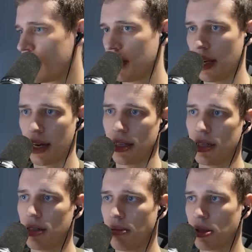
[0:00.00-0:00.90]
Yeah, this is
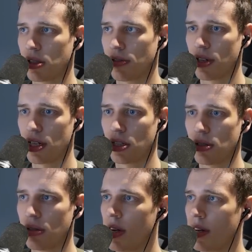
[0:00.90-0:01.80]
not much of an
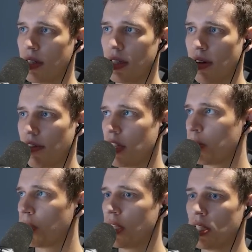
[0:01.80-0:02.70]
issue. Still have this
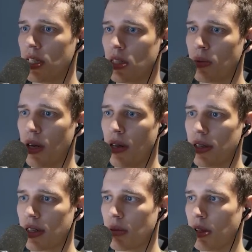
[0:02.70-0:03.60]
position as well.
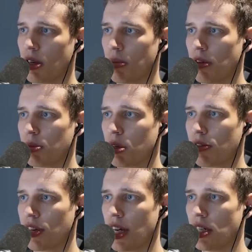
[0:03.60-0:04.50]
Here come a couple of
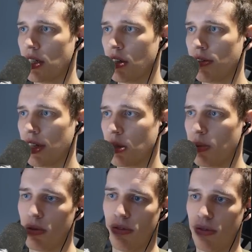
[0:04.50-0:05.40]
Purification Novas.
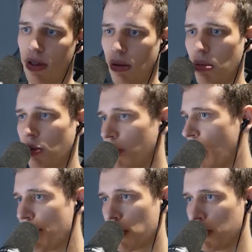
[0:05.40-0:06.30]
Poof. Don't move away
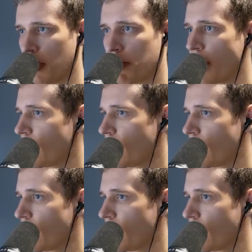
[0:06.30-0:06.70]
from them.